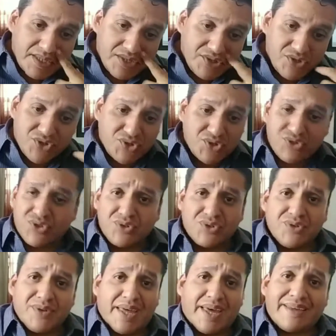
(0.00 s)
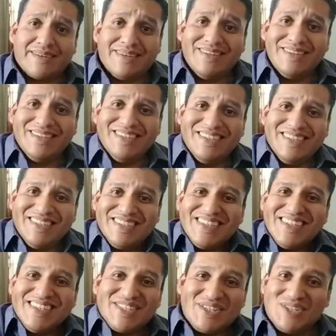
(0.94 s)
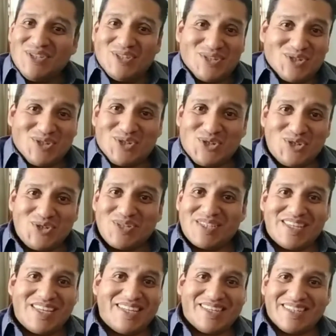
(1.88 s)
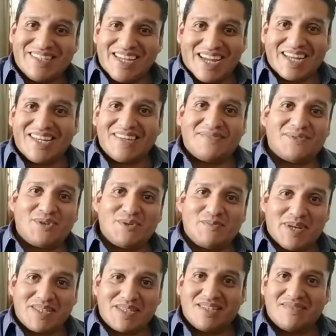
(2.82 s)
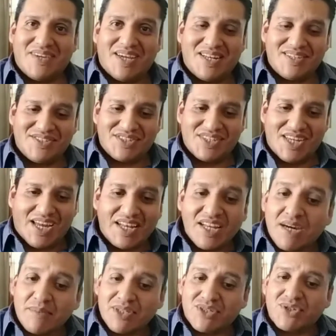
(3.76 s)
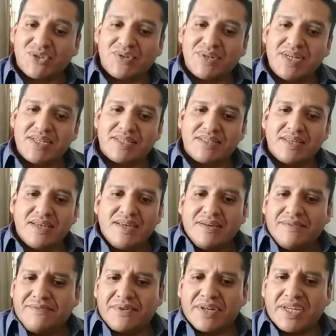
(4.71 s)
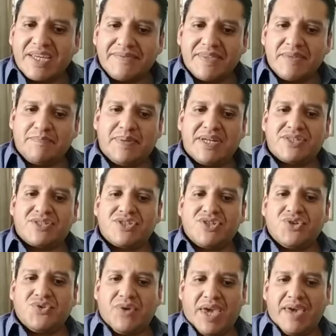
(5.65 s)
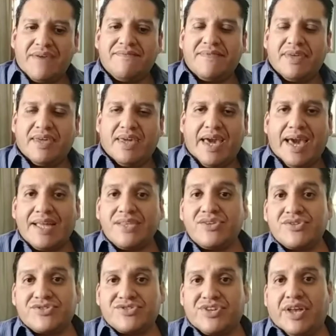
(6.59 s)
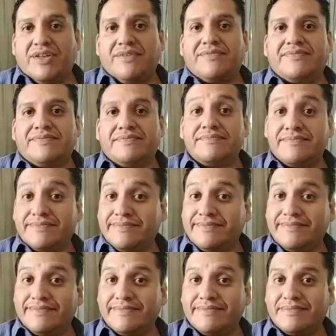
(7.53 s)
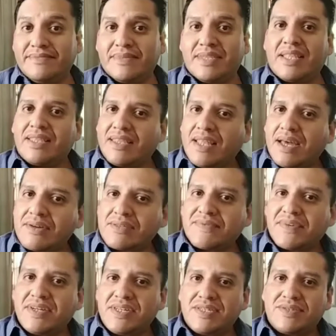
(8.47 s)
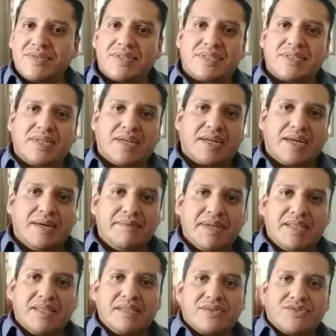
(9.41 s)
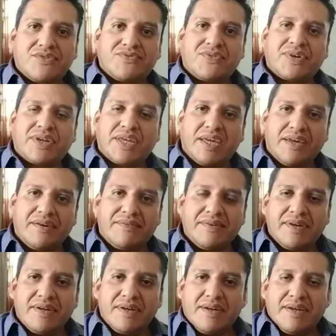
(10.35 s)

you choose to do that. You just choose either negative or positive energy. And number 2 is forgive the person you envy and yourself. That was very interesting. I mean, to forgive